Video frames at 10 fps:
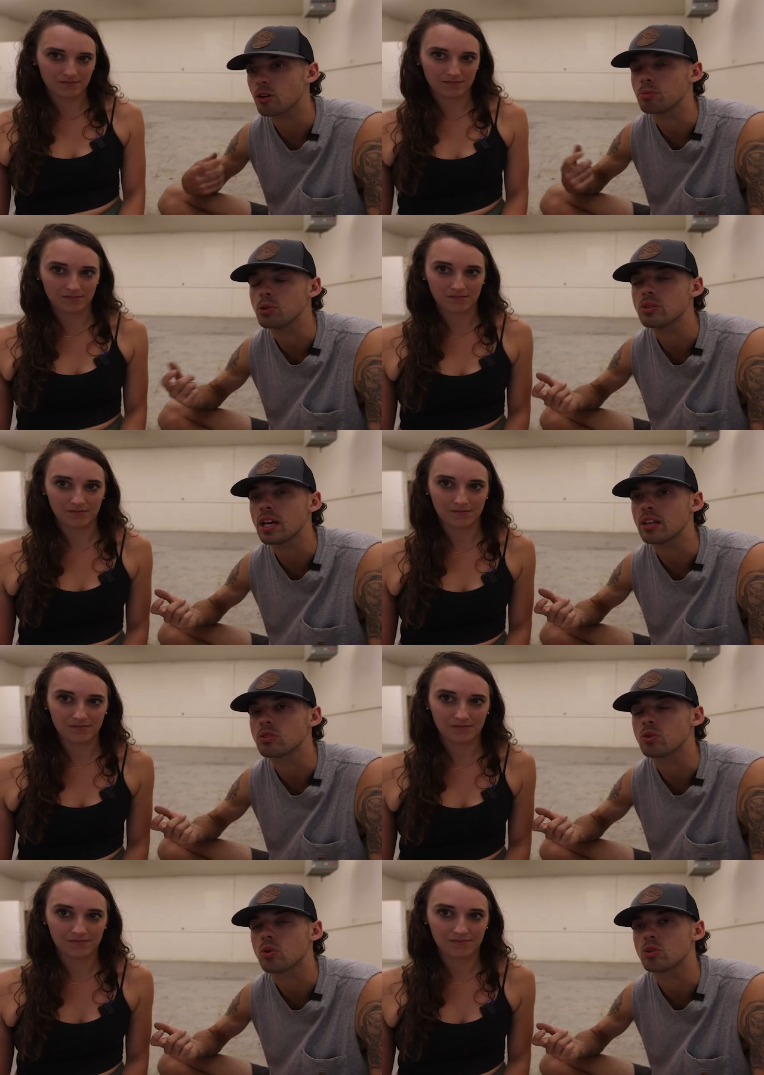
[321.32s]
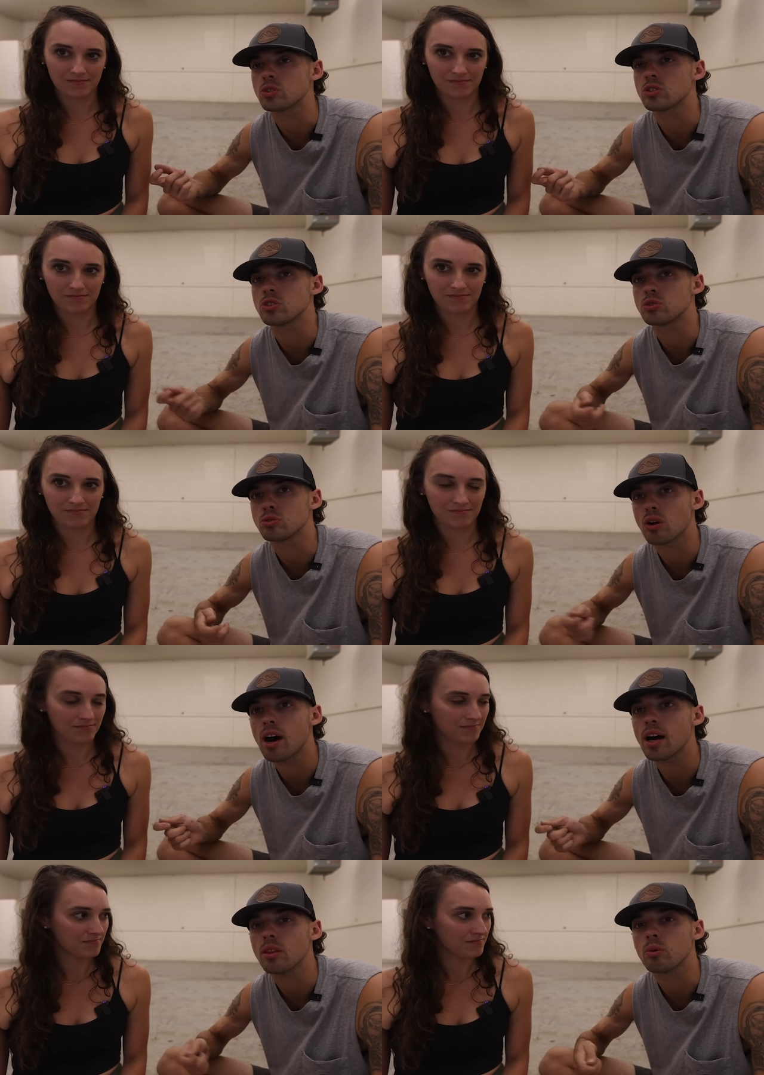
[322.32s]
Speaker 1: a butane torch to
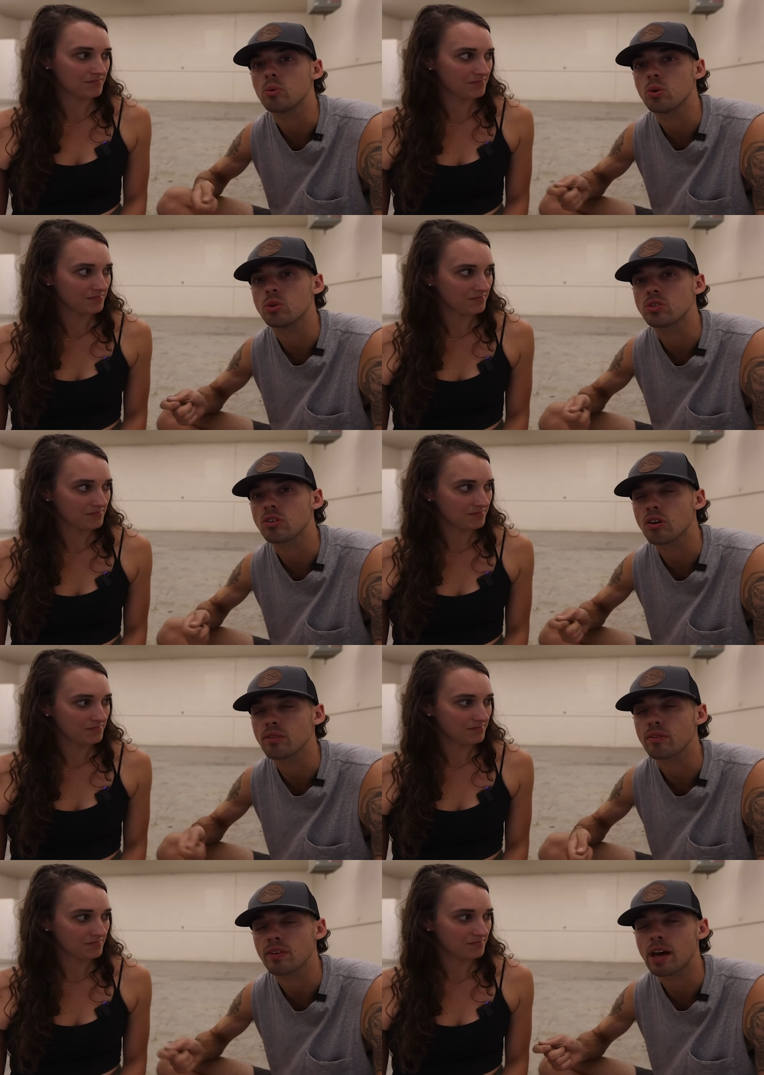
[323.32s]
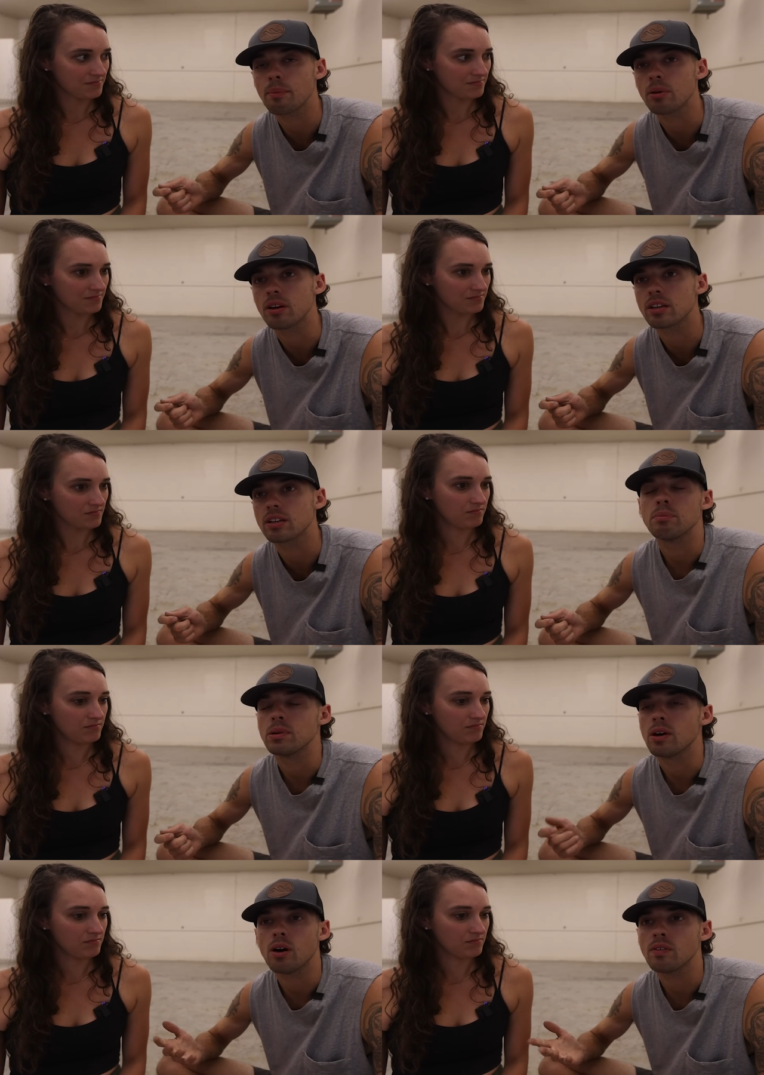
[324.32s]
dry the water off the fabric.
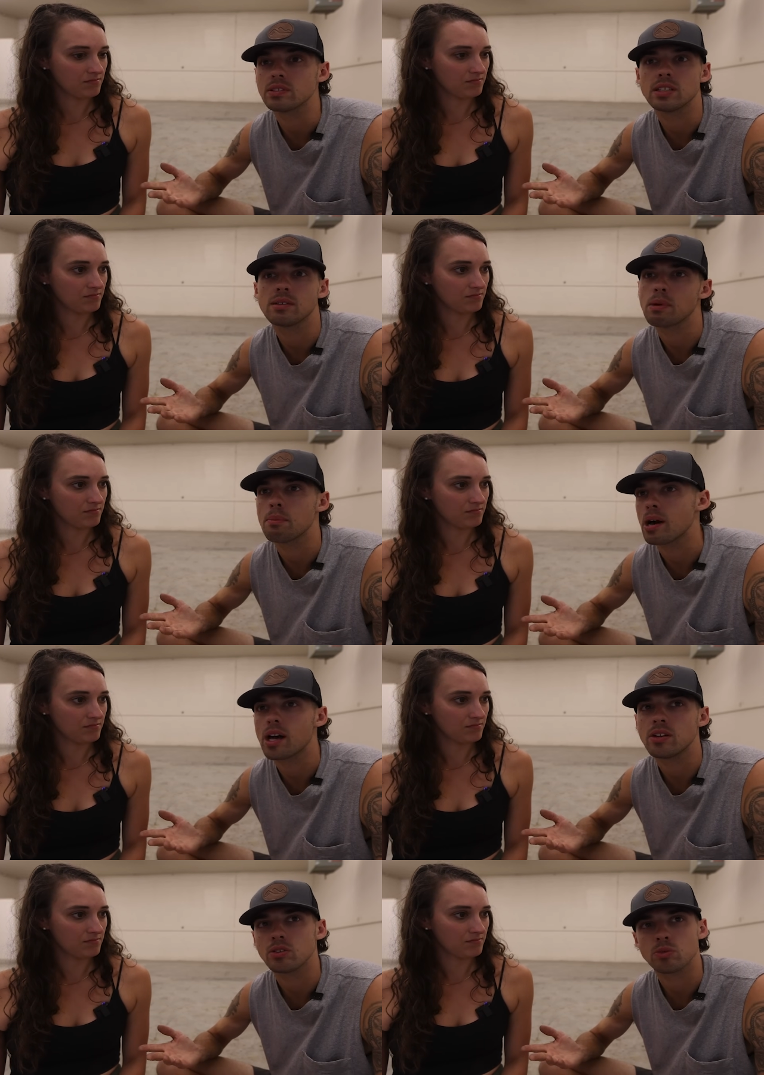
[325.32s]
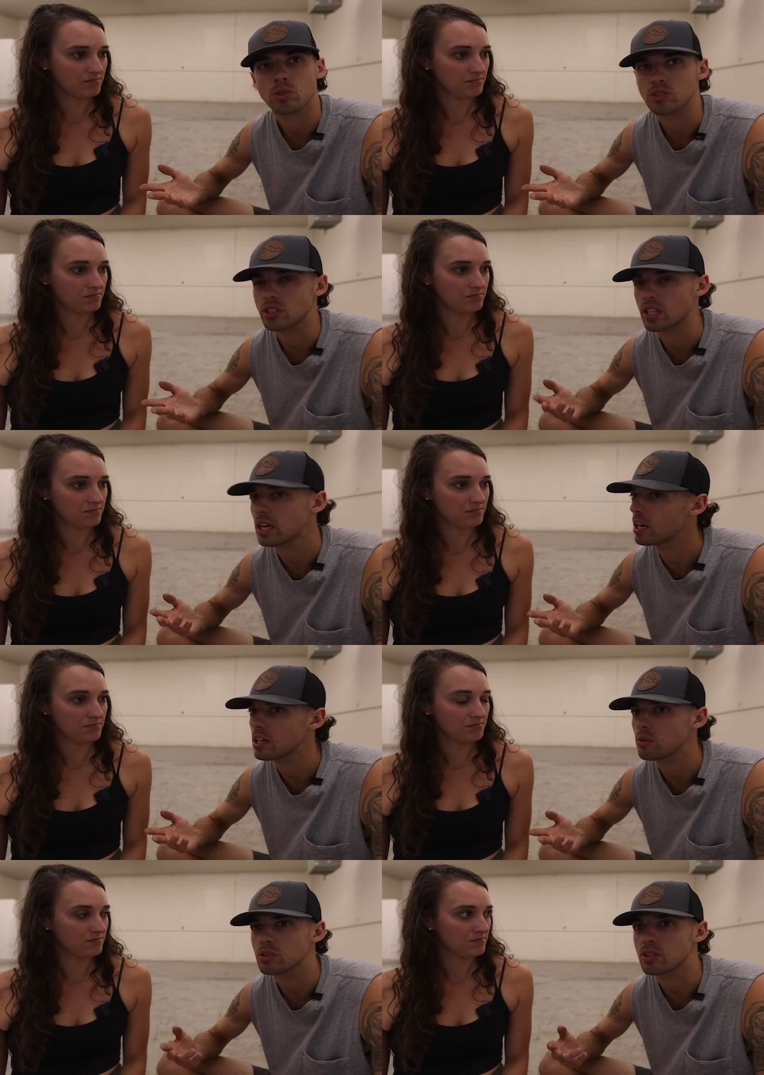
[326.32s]
But obviously my mind just wasn't there and
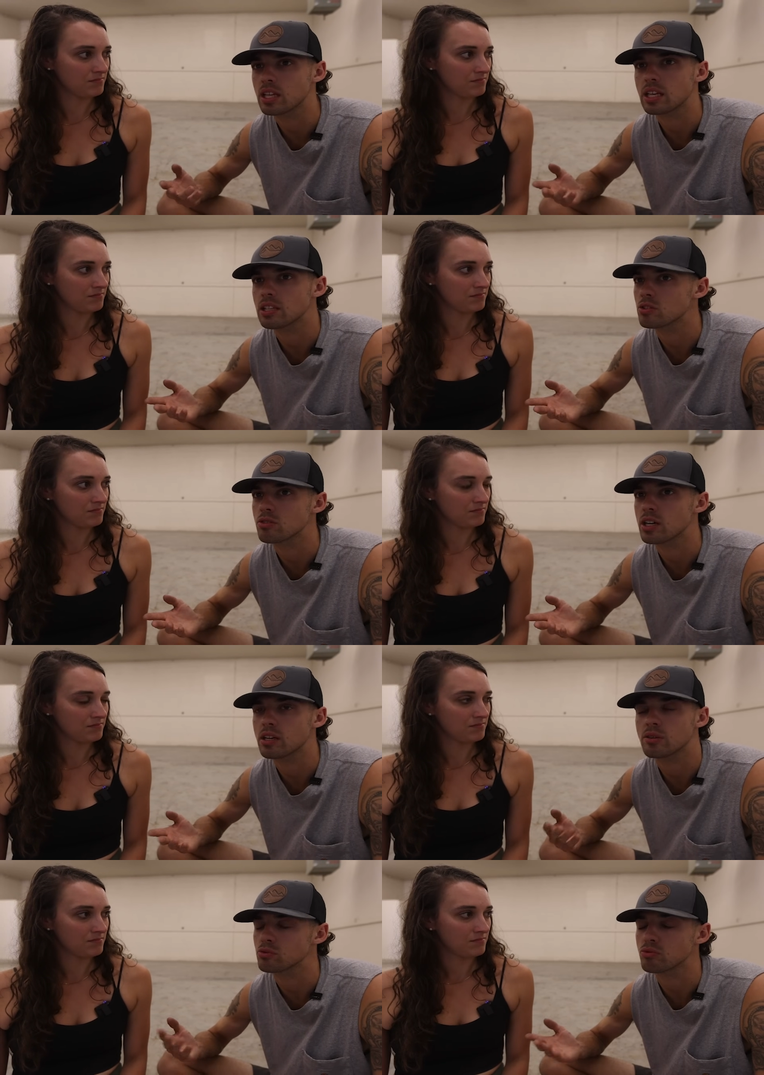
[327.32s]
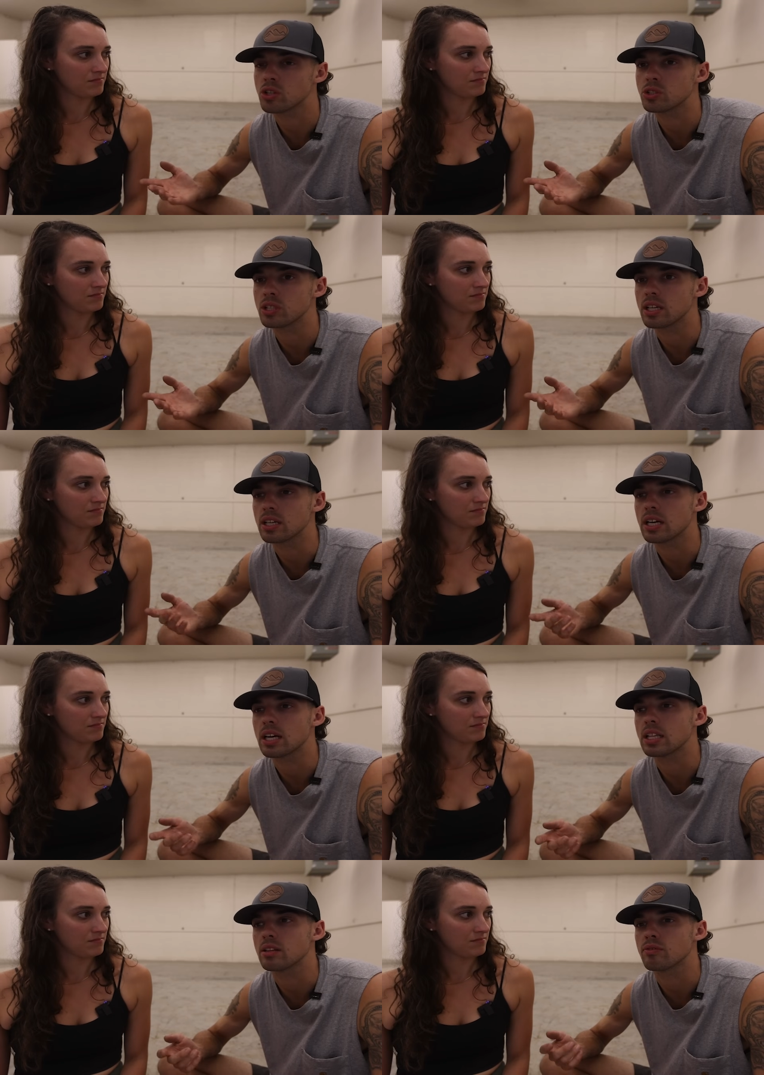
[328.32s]
I wasn't thinking straight and I was rushing
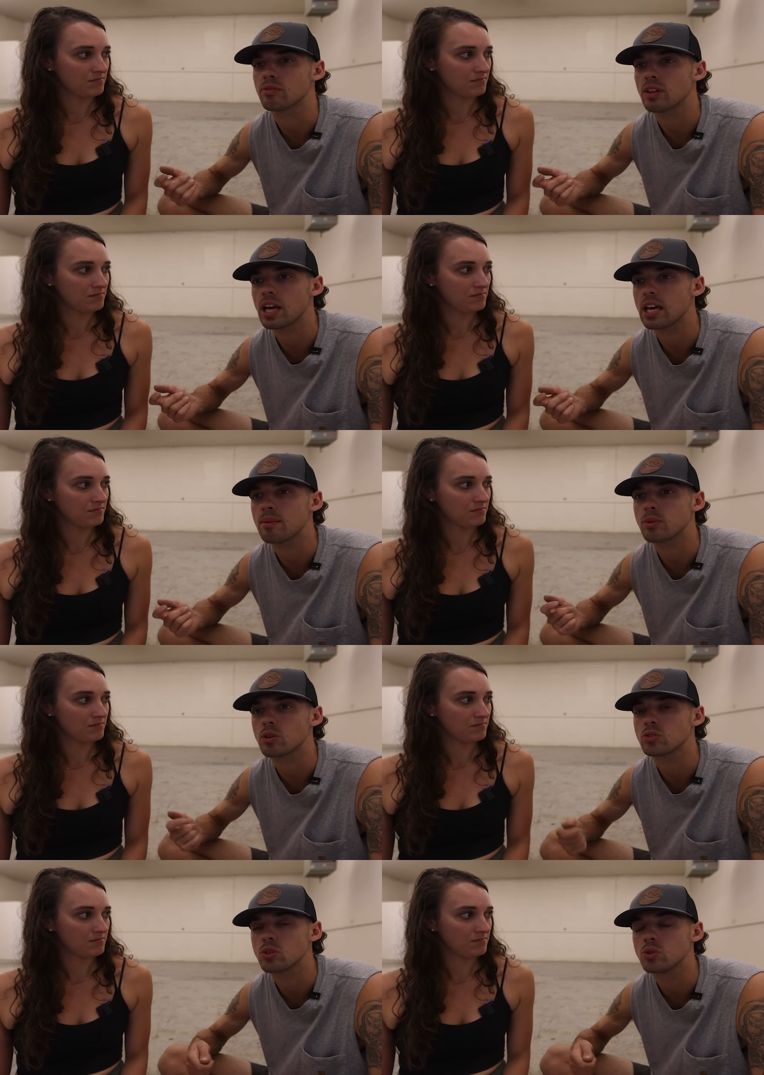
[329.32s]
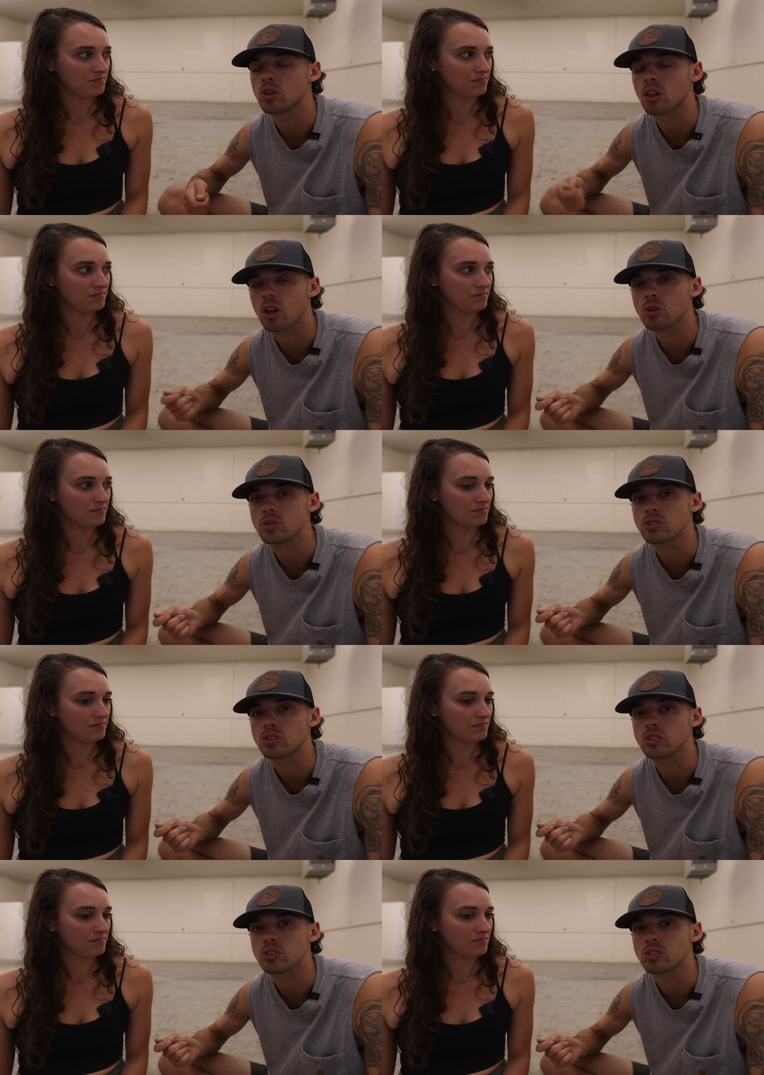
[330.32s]
and the flame got too close